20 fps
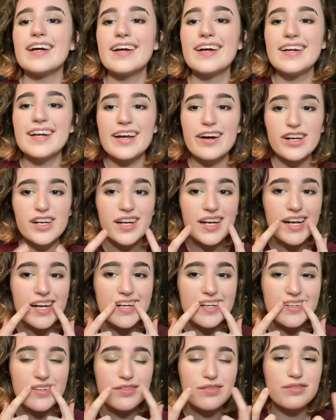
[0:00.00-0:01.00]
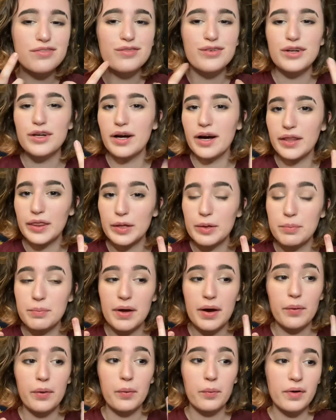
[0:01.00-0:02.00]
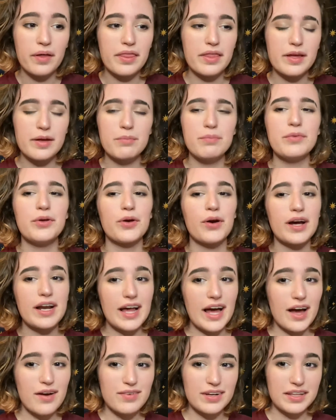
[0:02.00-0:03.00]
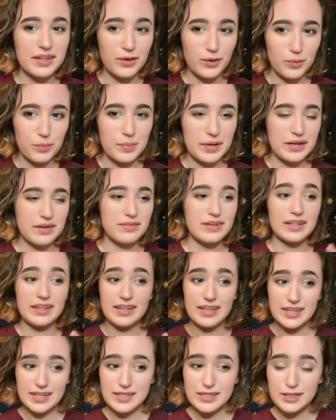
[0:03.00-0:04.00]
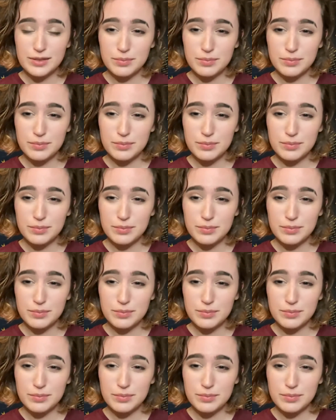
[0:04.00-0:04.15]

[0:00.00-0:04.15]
now I kind of got them how I want them. You're gonna have a little bit of a lisp.